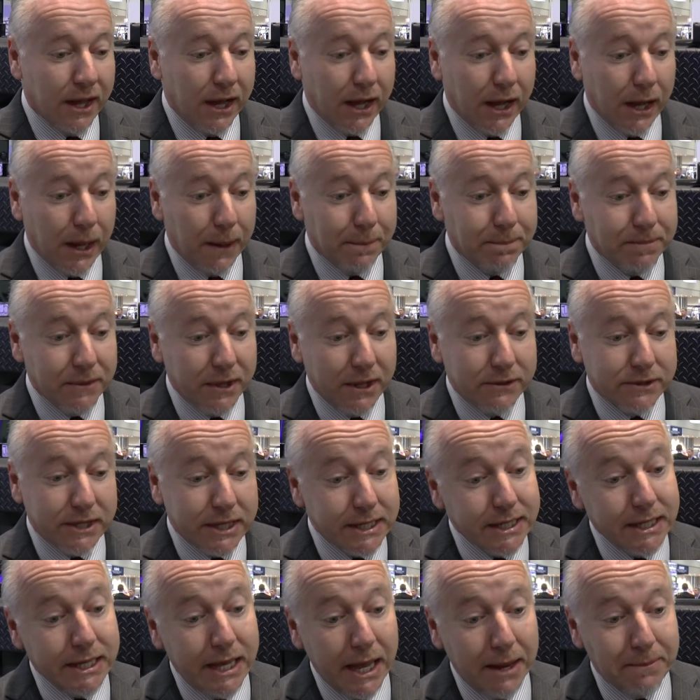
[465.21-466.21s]
Um, the
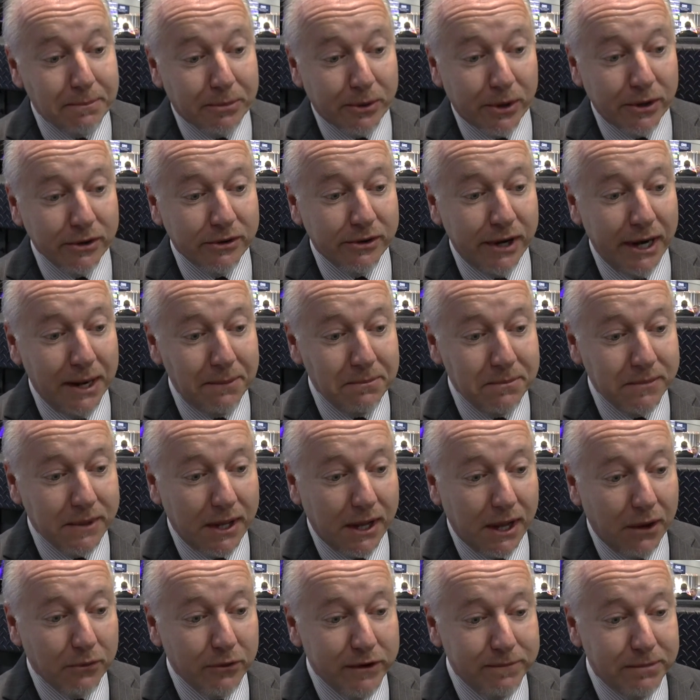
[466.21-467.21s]
EHET program,
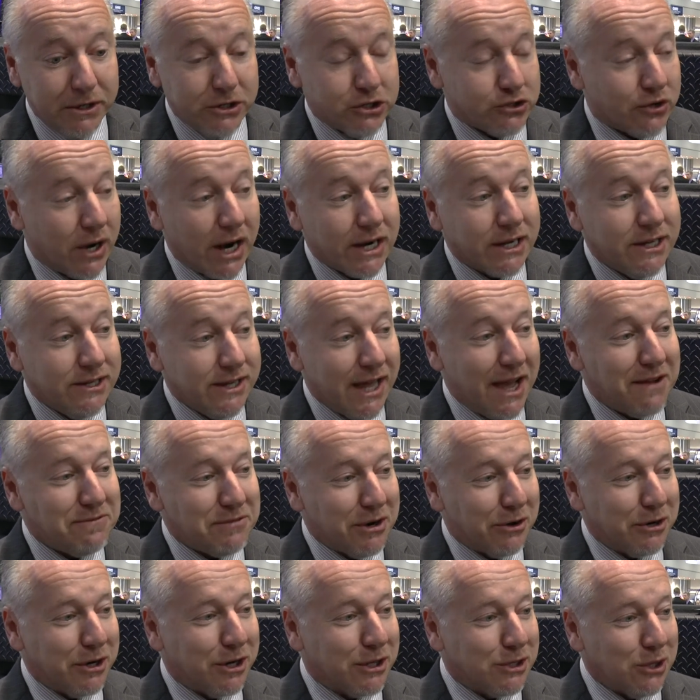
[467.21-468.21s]
uh, we've been tracking that
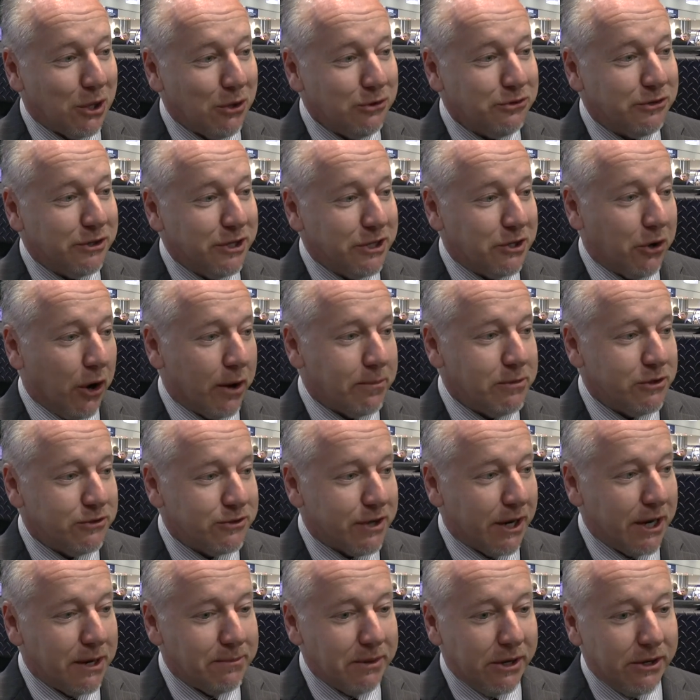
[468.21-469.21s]
very closely. The Army's
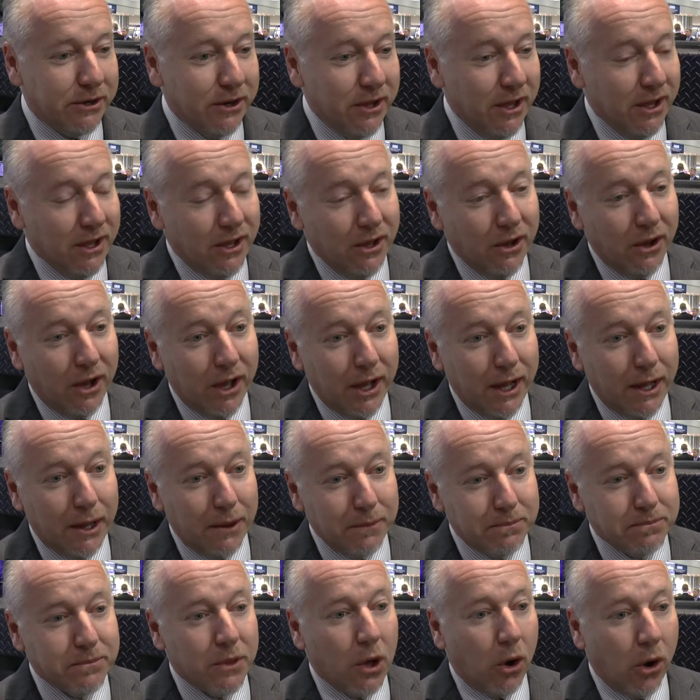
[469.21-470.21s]
kind of been
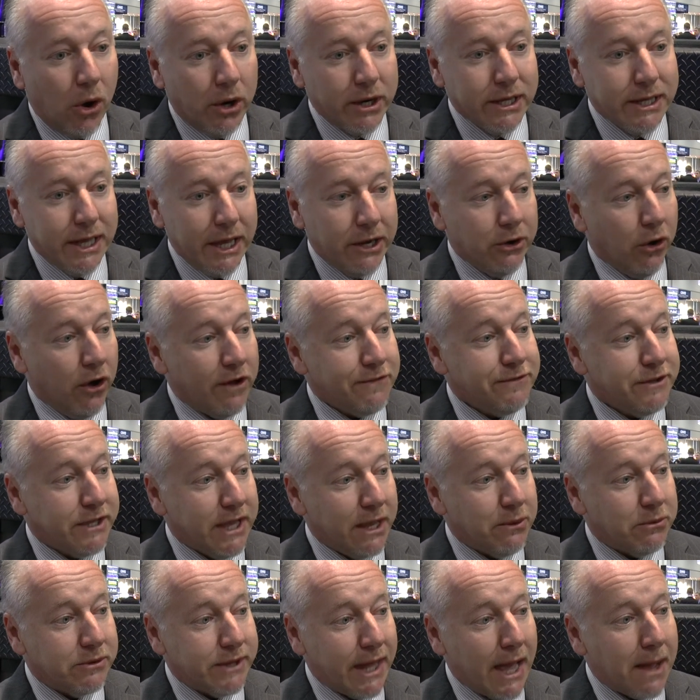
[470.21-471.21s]
uh, on again, off
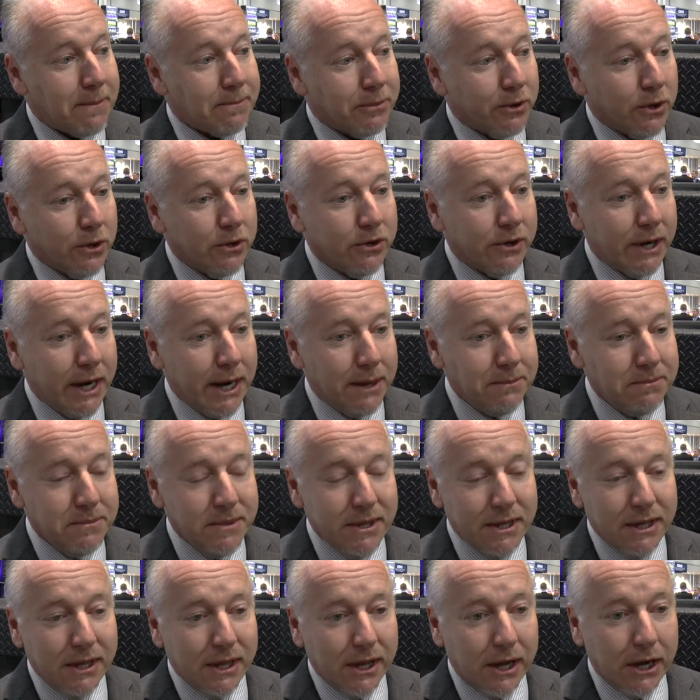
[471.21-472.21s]
again with that program.
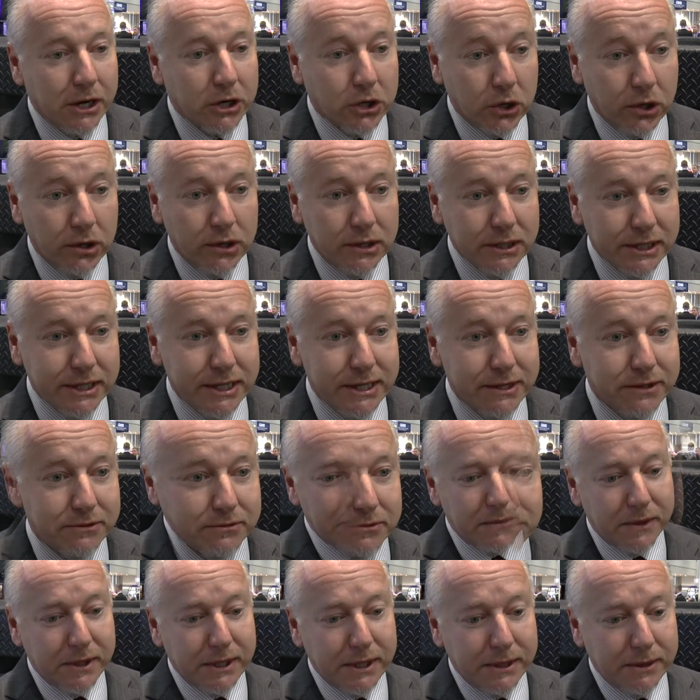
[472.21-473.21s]
Uh, currently,
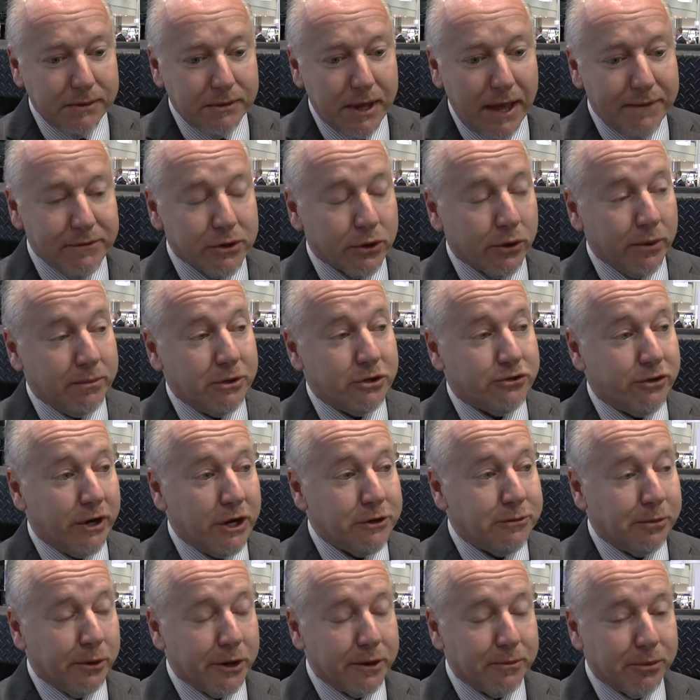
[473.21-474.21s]
the heavy equipment
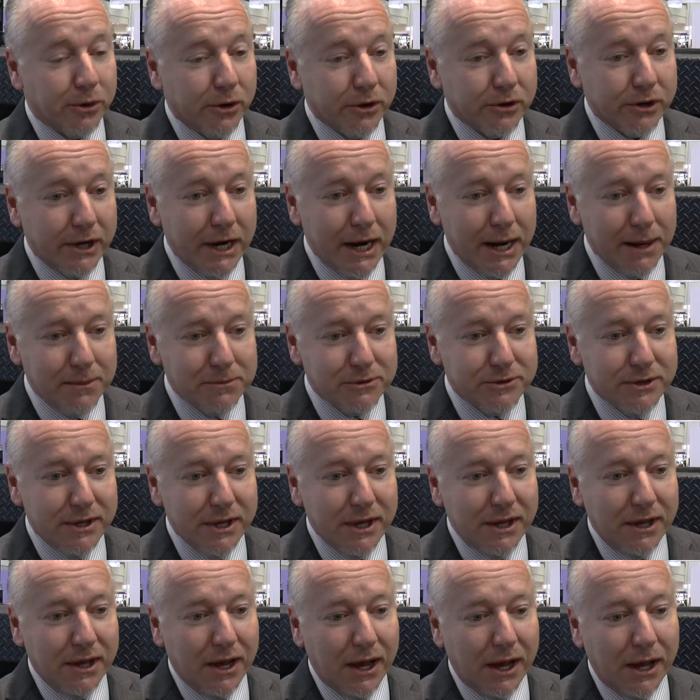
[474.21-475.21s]
transporter programs,
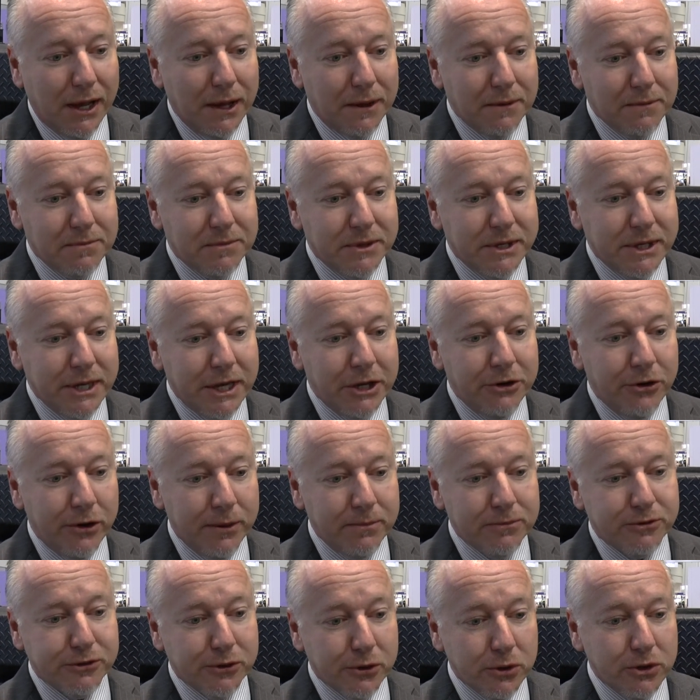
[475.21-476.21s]
uh, the
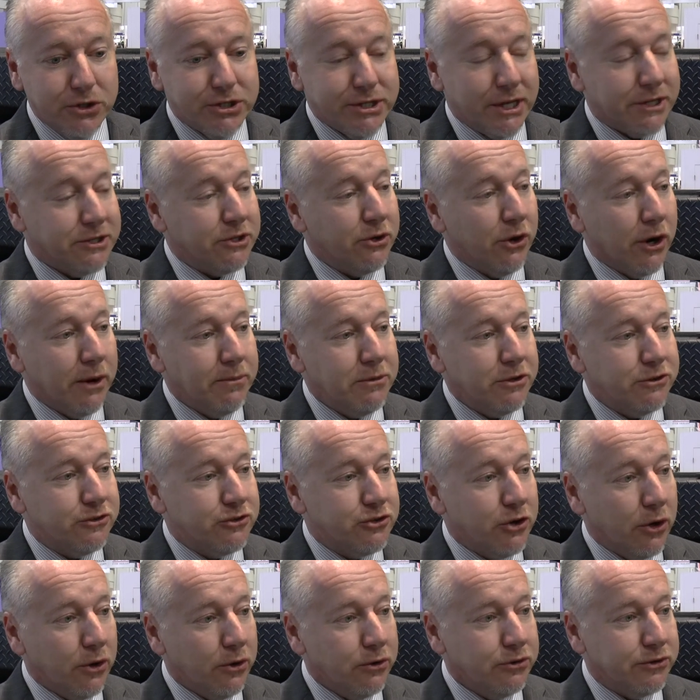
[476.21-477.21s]
interim solution that the Army's
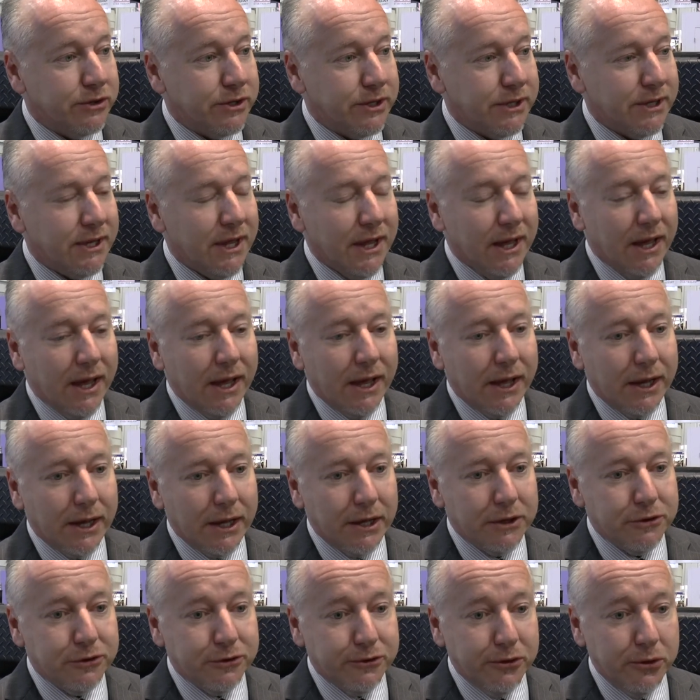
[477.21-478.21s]
chosen
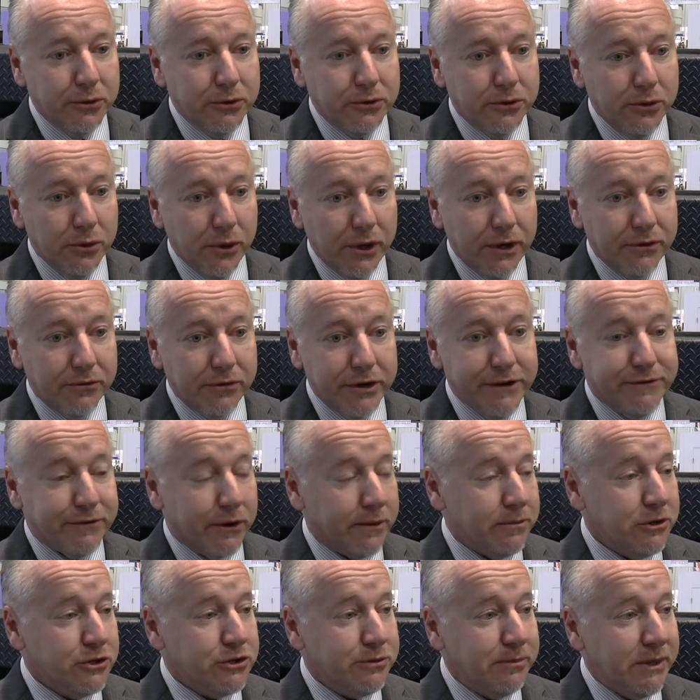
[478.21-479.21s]
uh, is to do a
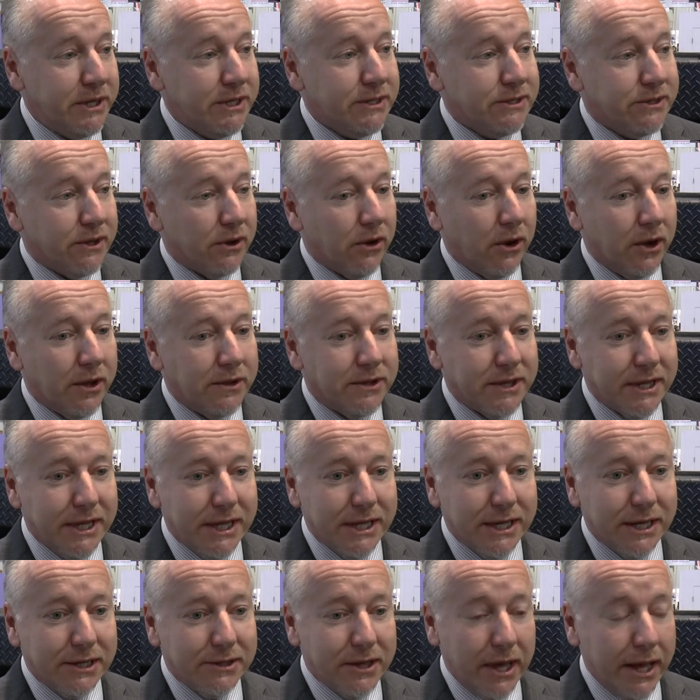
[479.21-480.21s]
refurbishment on
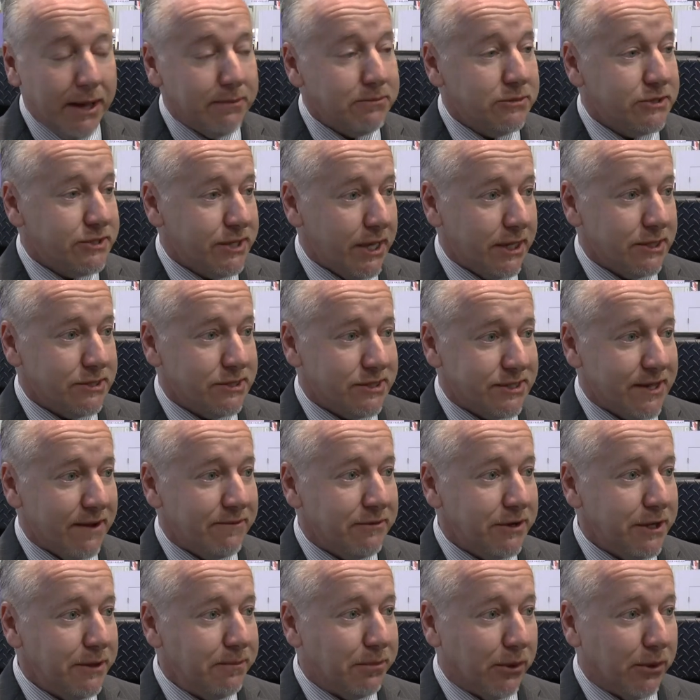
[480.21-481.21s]
the uh, M1070